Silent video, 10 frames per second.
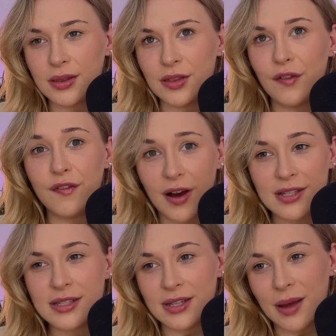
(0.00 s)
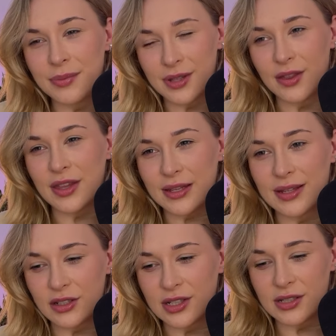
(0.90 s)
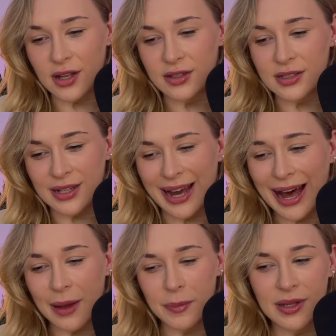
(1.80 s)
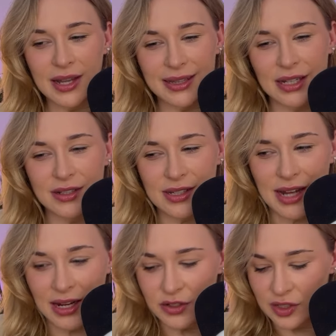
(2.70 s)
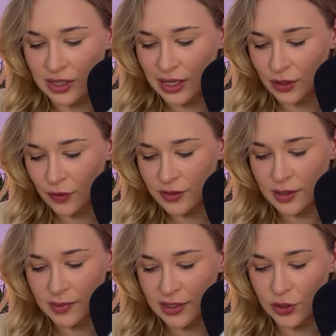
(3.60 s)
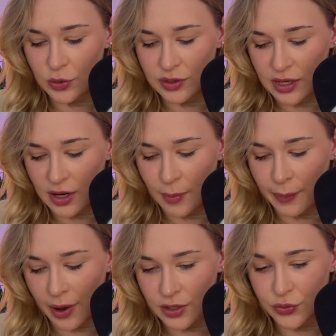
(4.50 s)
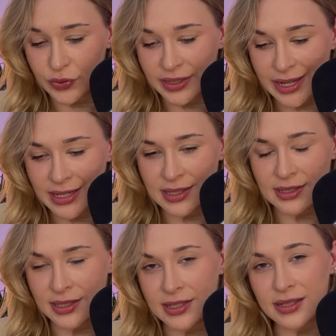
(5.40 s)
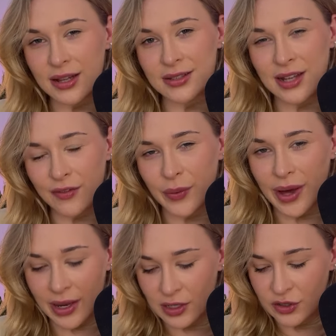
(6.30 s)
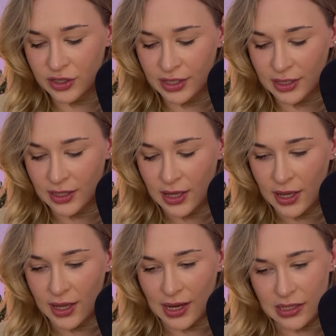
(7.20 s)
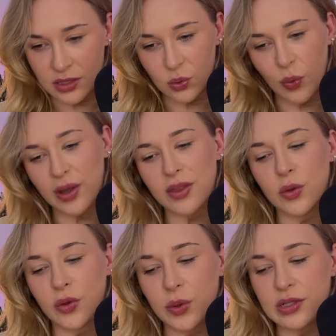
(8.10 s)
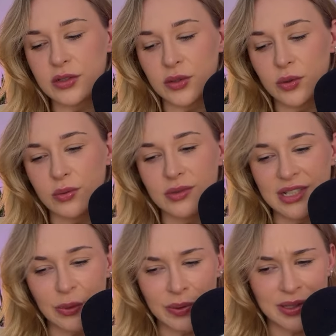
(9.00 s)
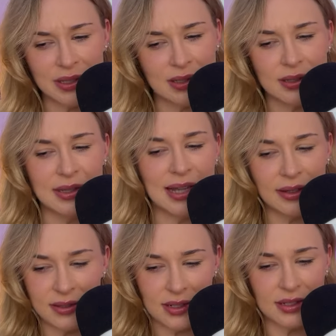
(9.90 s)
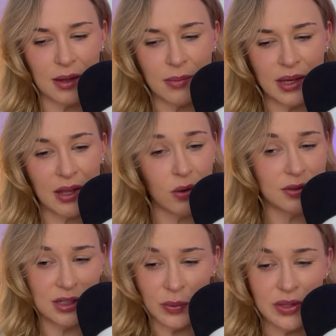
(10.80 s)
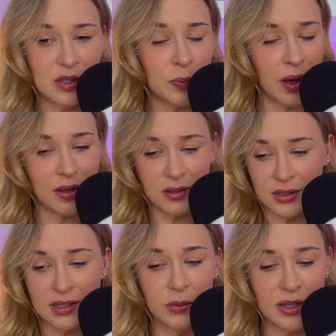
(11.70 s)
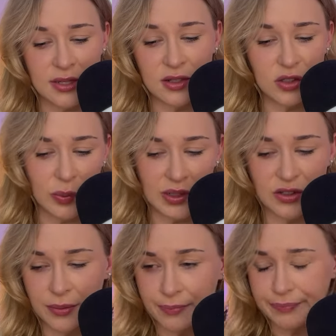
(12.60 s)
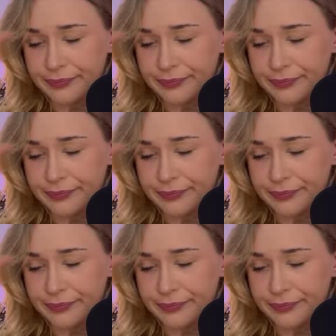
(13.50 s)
the first steps that things actually started to happen. Like, there's an energy here. Something that you did in the past related to this devil energy is a way that you're going to deal with this lesson that's coming in, or deal with this person, or deal with this situation.